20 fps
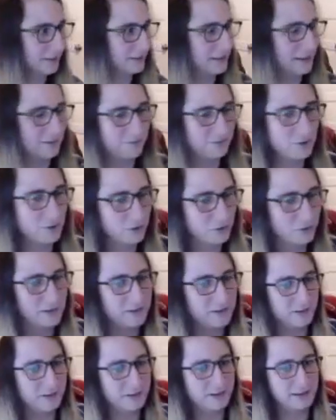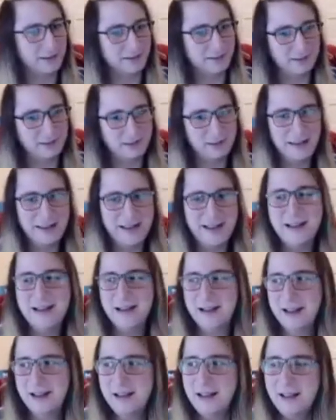That first one's very easy.
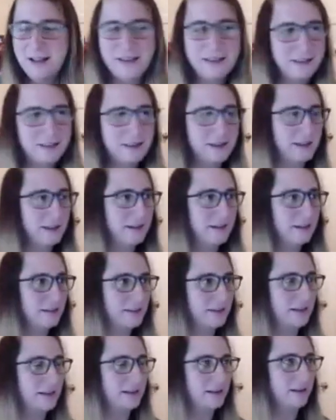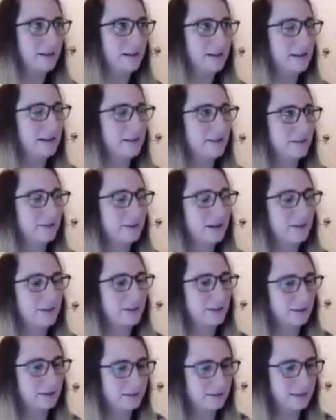I think it's like around
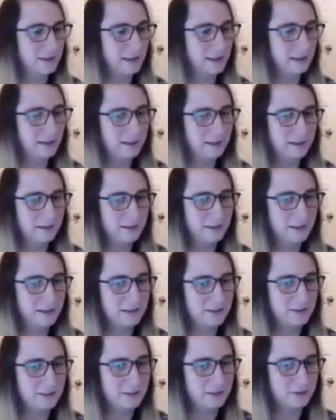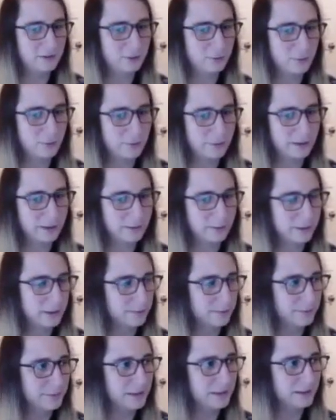13. That's just real
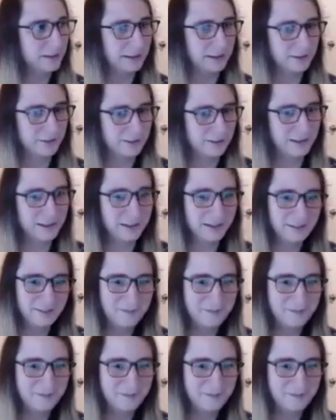mean later on.